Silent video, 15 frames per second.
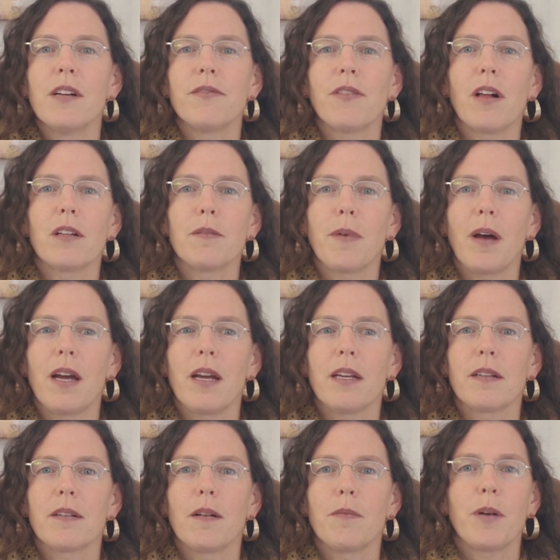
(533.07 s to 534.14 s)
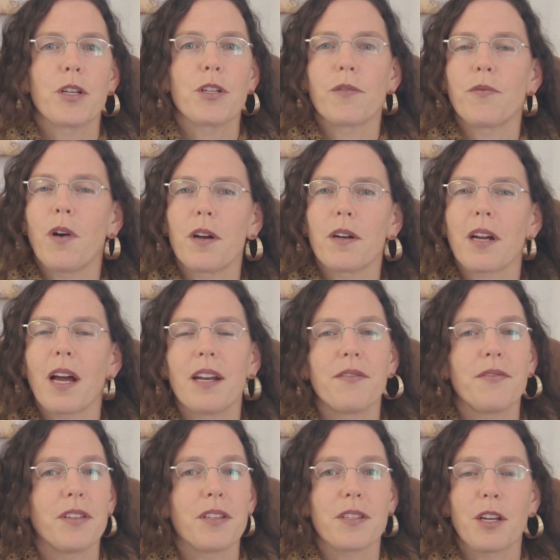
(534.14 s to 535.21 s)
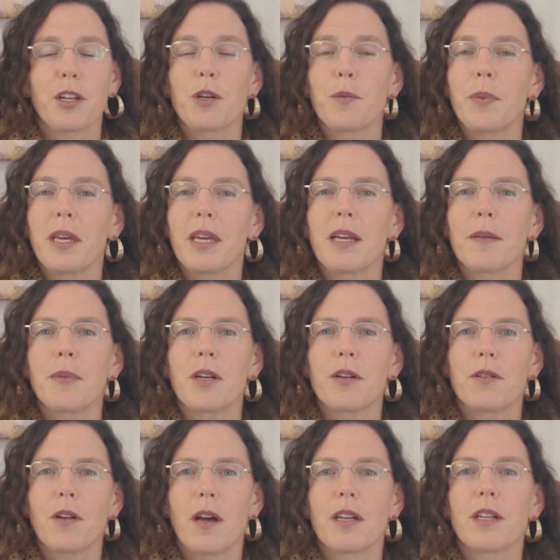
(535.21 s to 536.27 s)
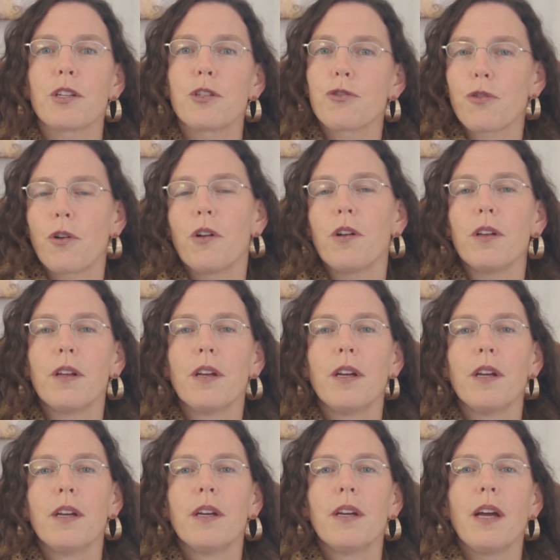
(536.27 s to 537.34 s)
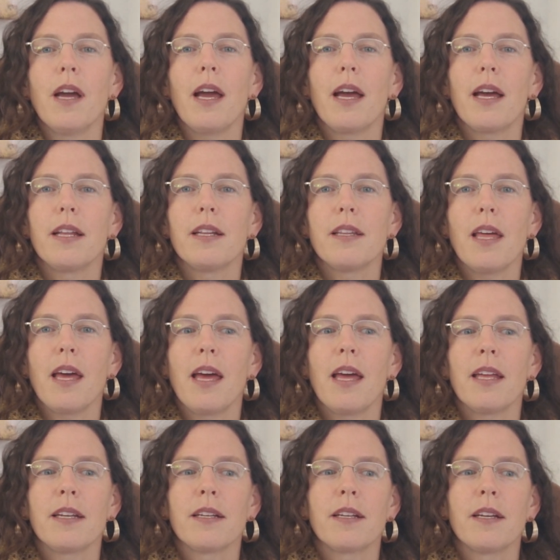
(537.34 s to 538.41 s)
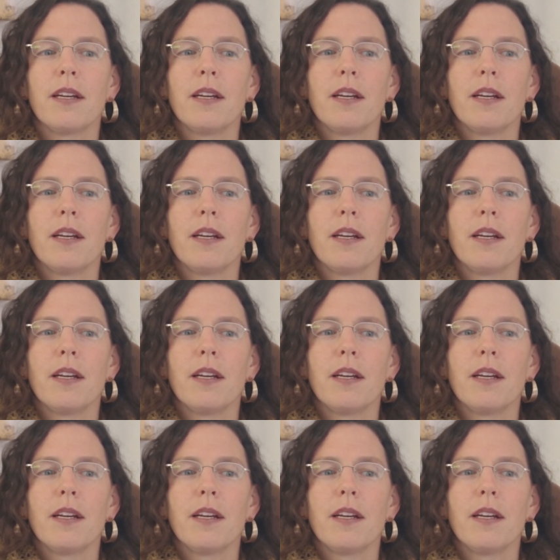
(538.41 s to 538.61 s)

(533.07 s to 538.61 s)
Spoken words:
followed by a bunch of water. It kind of feels like you're peeing, but you're not in control. And then